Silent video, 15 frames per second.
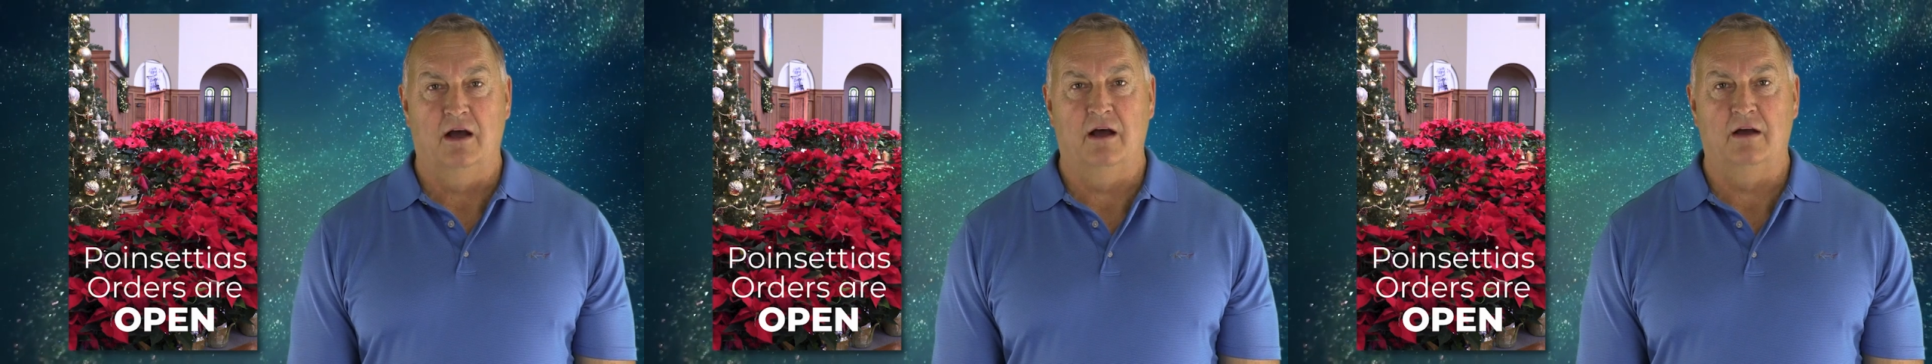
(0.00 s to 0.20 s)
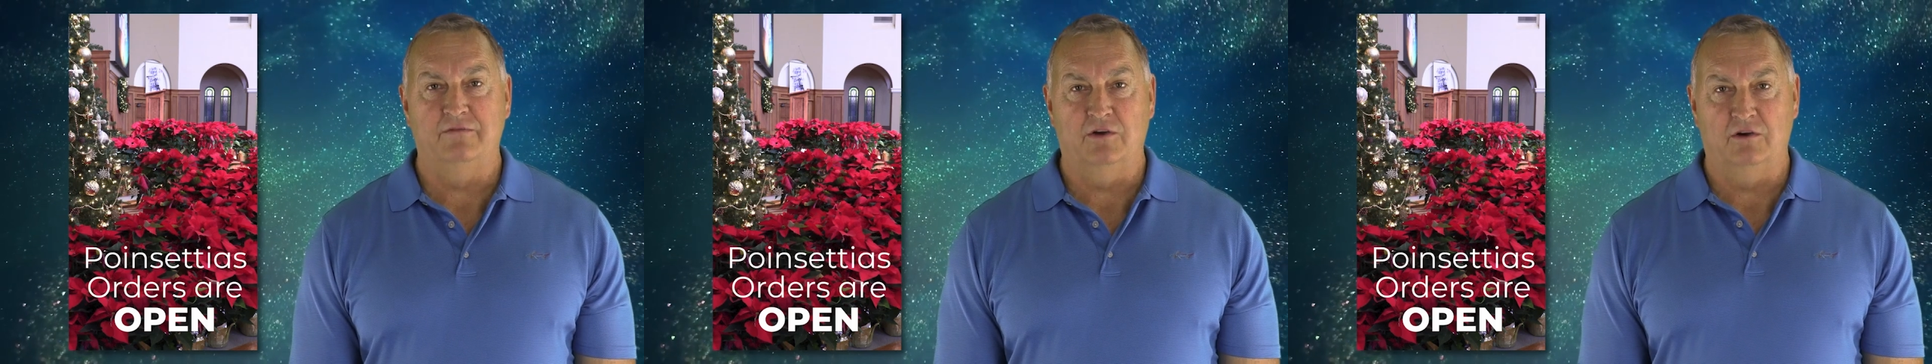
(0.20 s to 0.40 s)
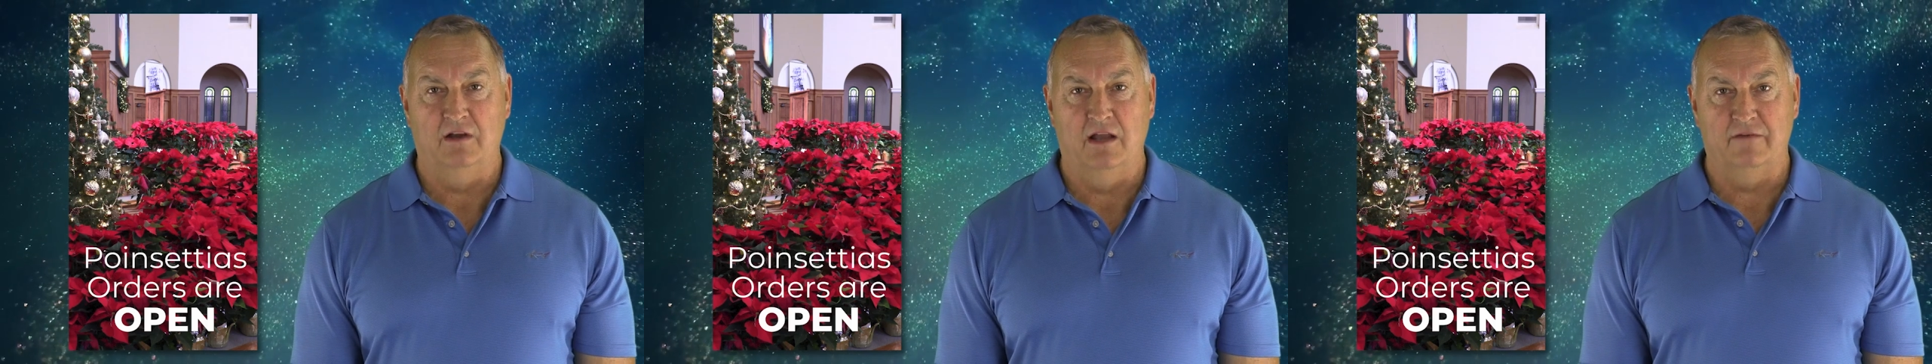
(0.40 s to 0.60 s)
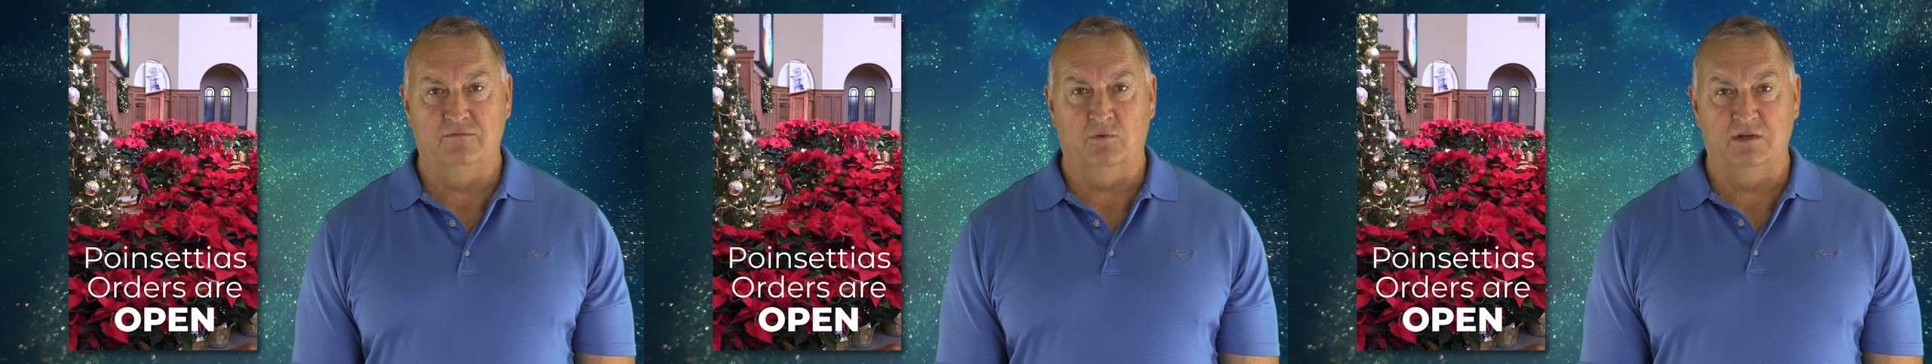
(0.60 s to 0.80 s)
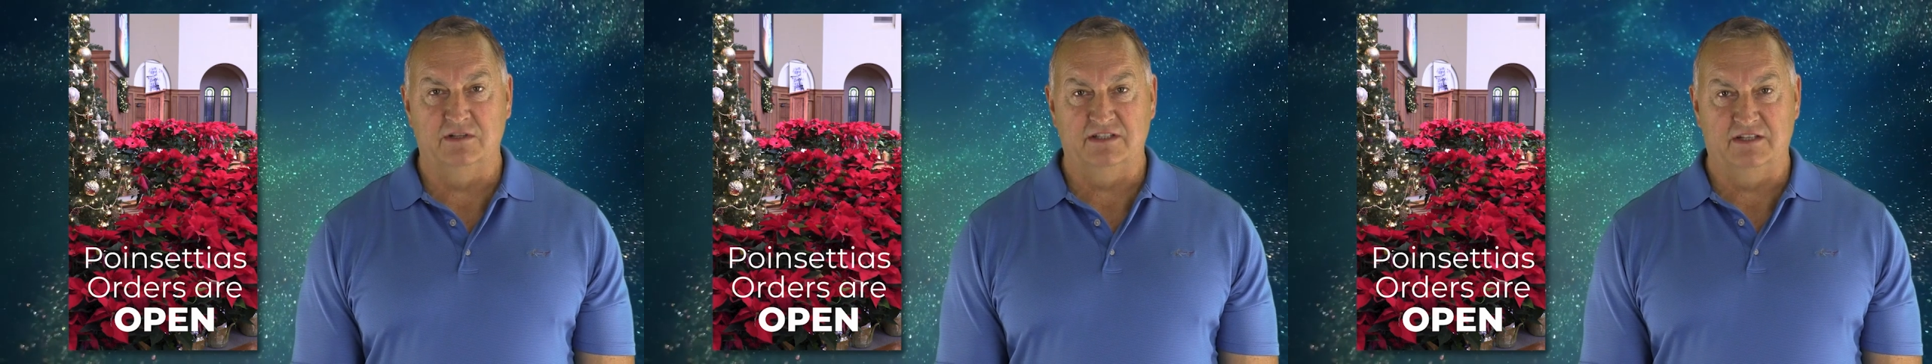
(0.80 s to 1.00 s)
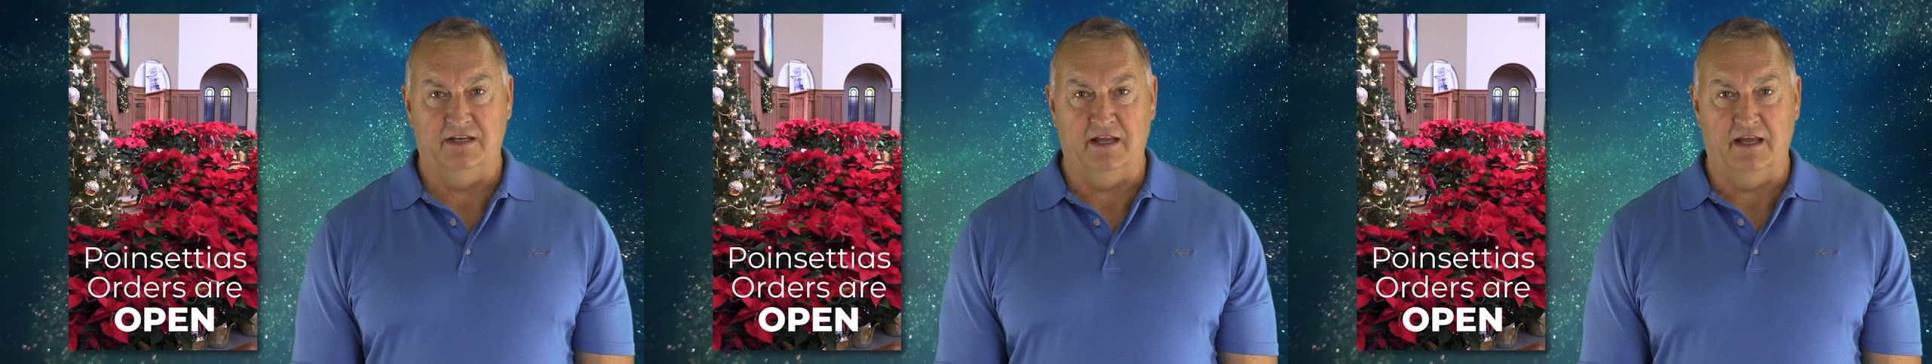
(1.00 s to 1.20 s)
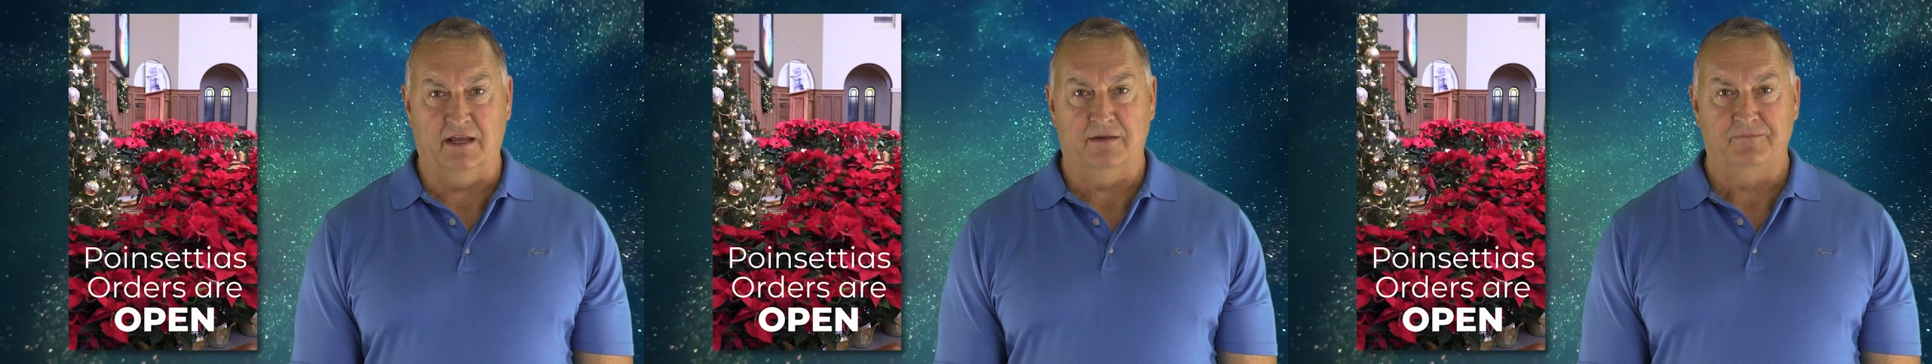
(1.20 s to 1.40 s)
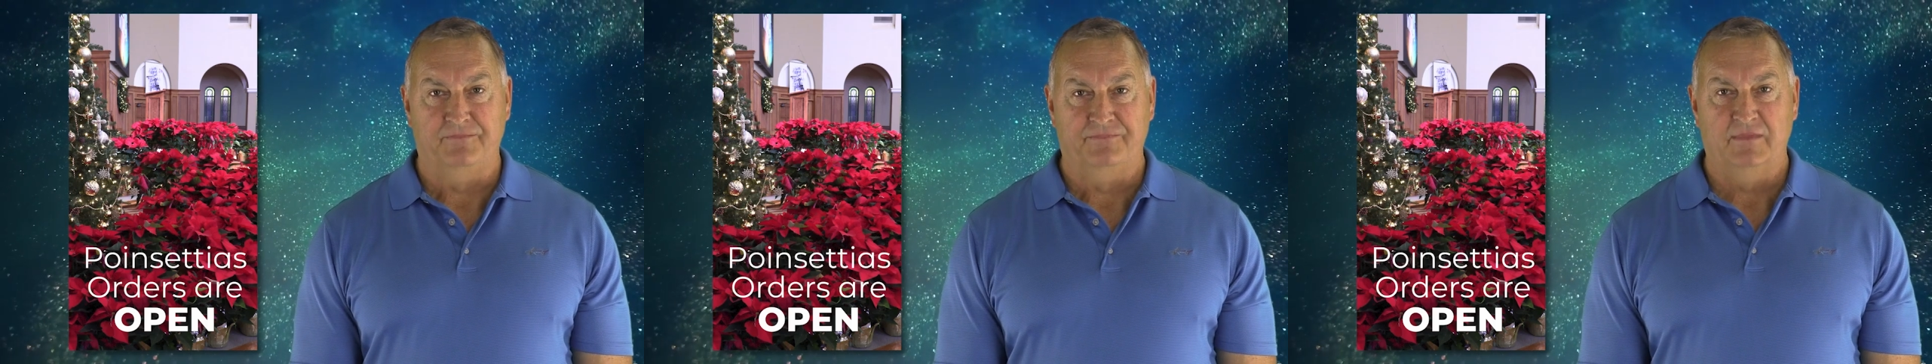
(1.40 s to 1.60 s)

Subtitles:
of your loved ones today.